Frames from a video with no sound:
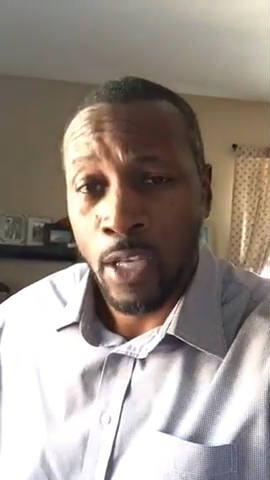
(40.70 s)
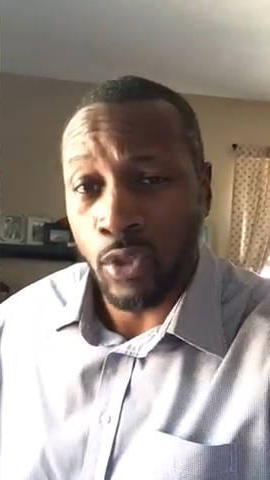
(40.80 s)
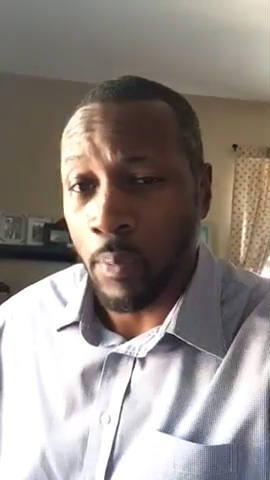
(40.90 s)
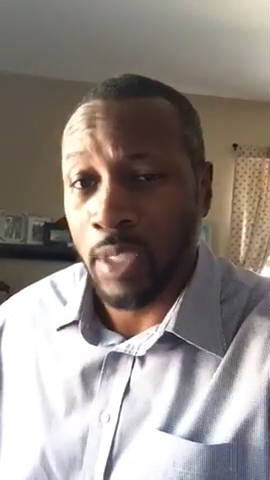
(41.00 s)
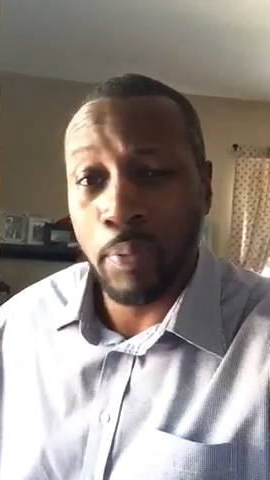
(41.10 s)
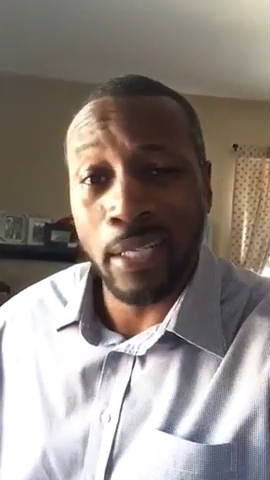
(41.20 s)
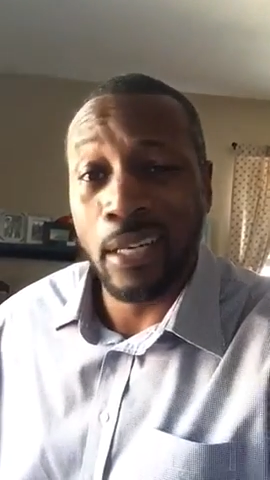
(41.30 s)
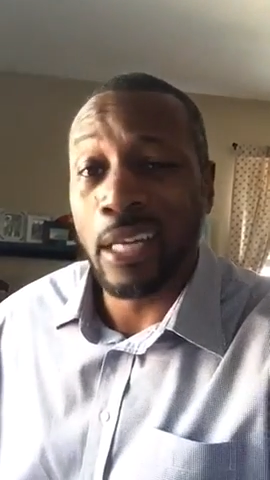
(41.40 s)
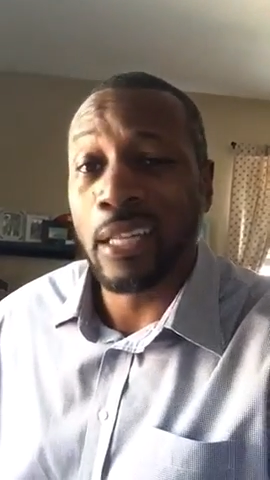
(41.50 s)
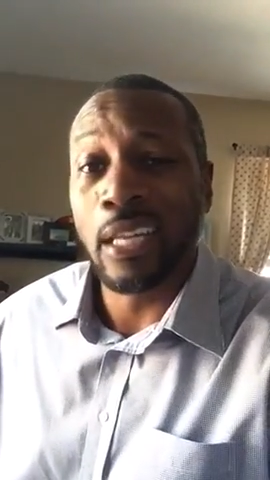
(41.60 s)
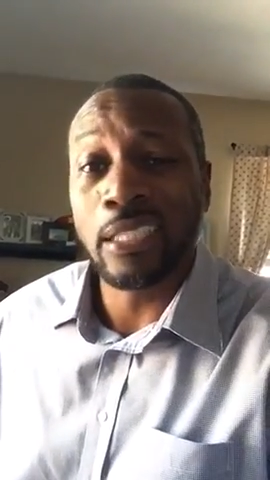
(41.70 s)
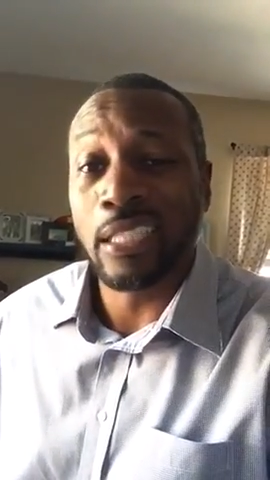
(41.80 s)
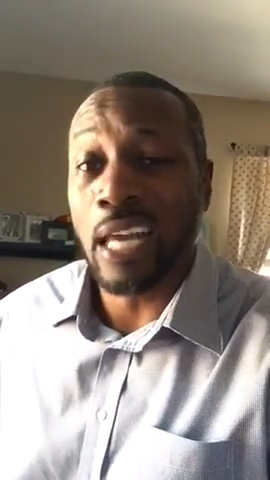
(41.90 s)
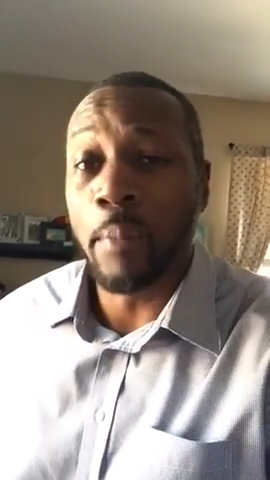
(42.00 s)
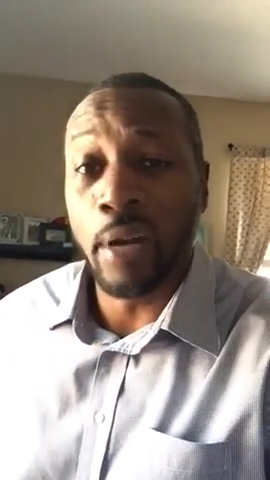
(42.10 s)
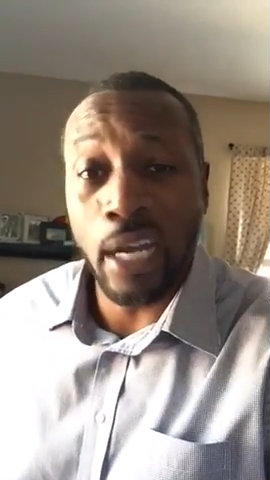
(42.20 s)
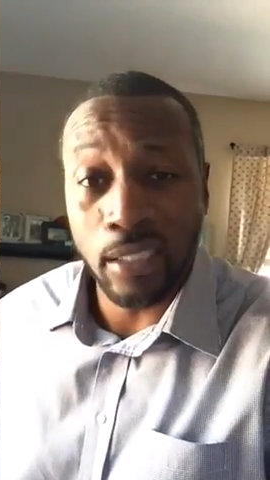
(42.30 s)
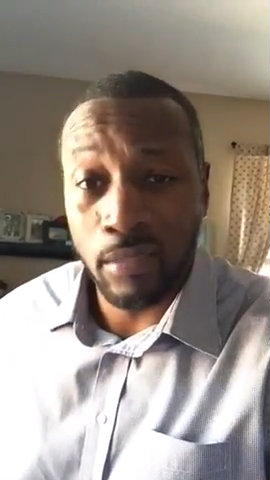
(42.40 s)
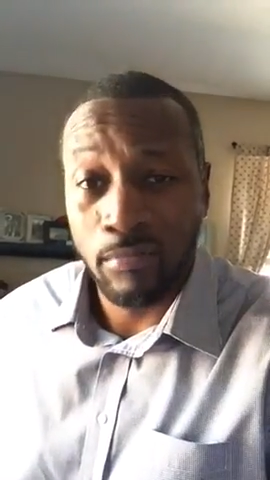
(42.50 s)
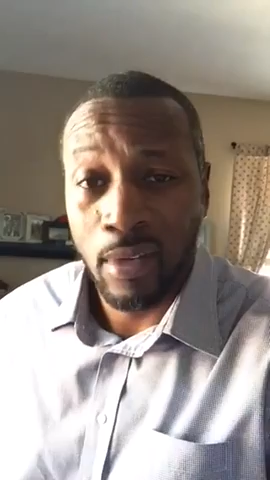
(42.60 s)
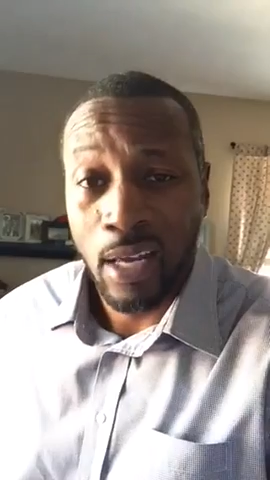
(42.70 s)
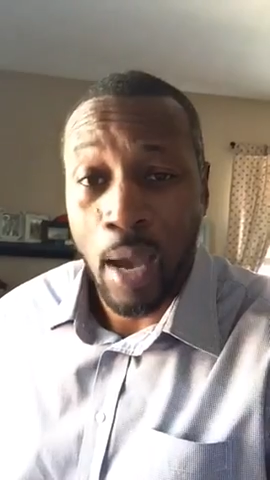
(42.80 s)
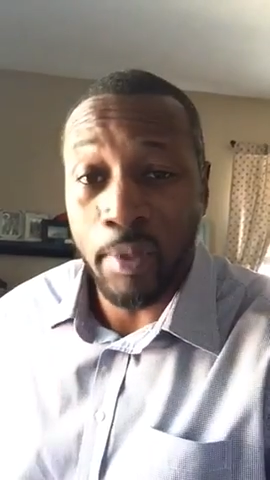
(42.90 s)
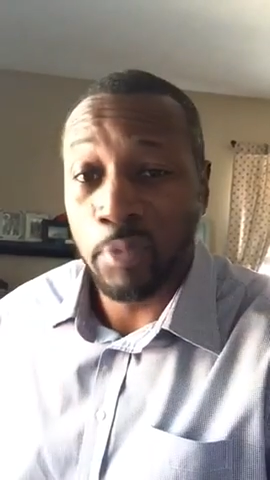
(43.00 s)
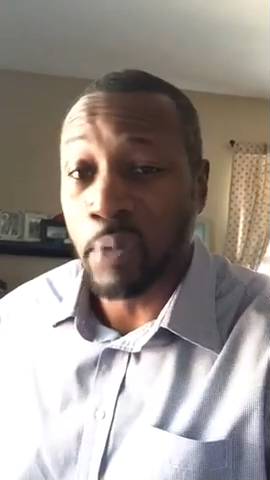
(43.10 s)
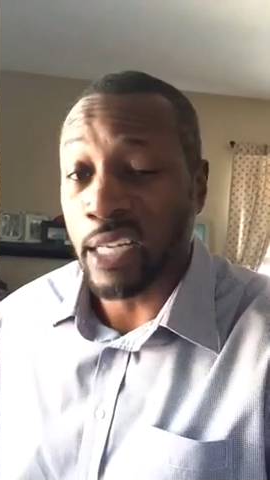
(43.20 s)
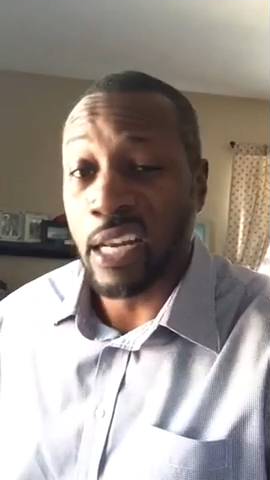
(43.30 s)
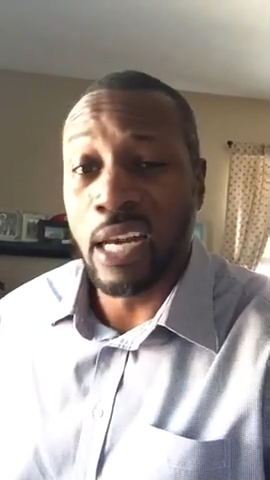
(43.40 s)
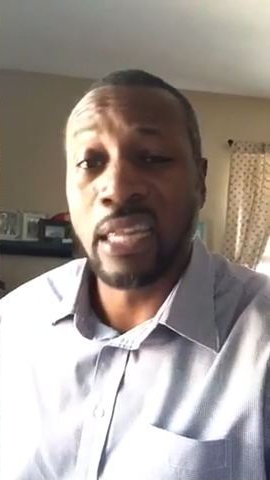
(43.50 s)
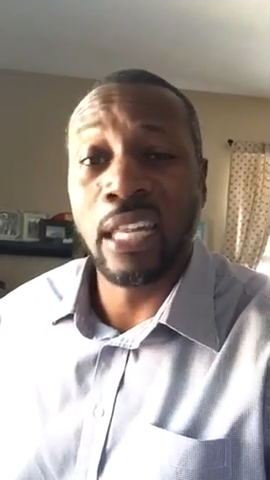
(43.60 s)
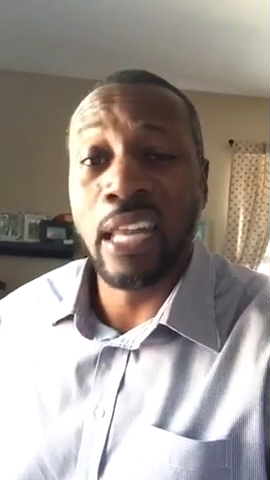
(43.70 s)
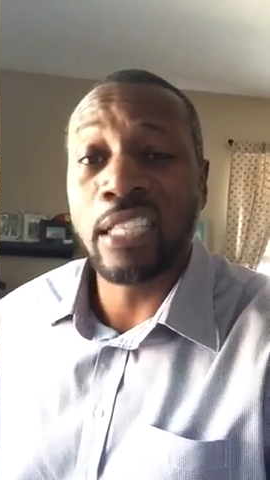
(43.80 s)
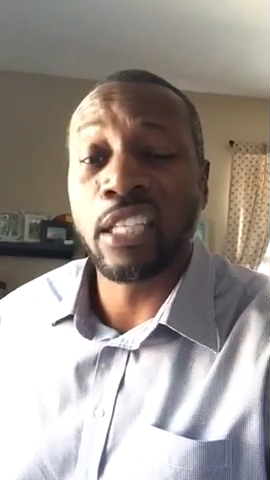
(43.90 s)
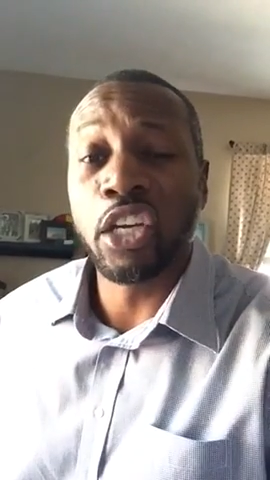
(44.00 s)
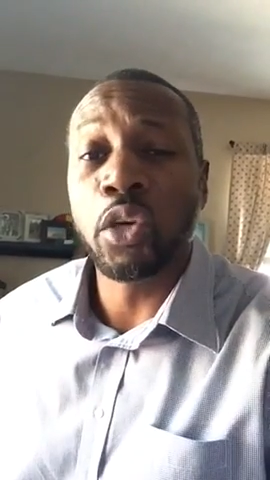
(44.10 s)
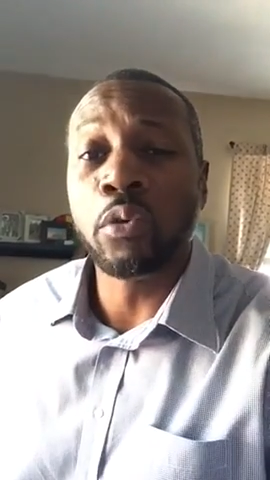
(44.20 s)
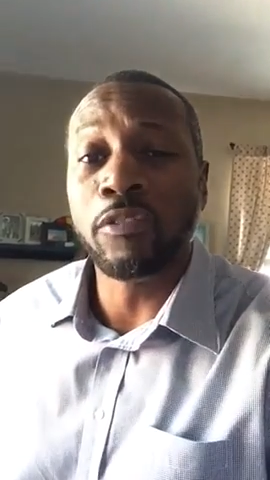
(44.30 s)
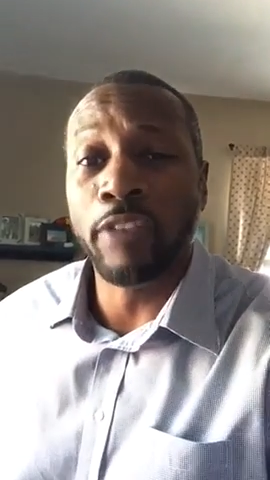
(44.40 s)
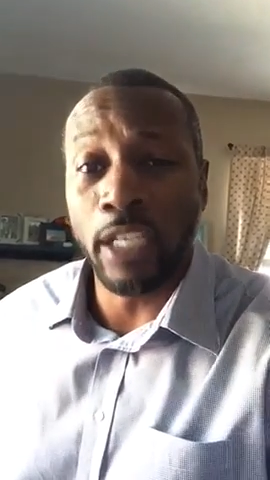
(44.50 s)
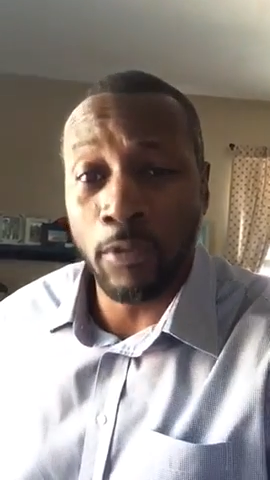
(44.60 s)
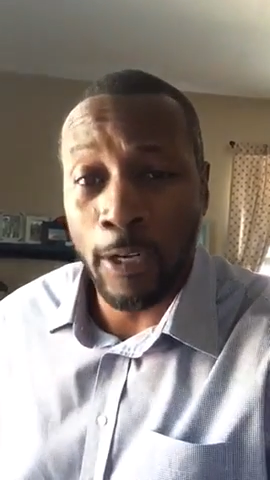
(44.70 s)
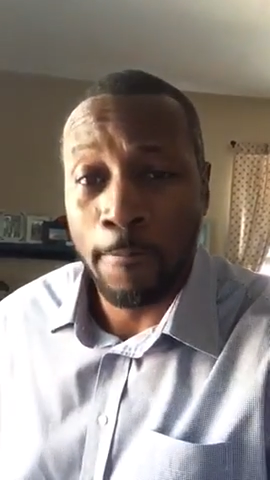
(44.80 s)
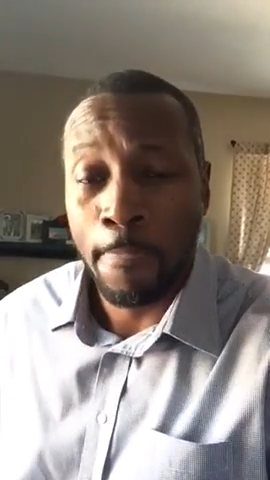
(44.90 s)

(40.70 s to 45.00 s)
So I'm expecting nothing less than domination. I'm expecting nothing less than a huge victory.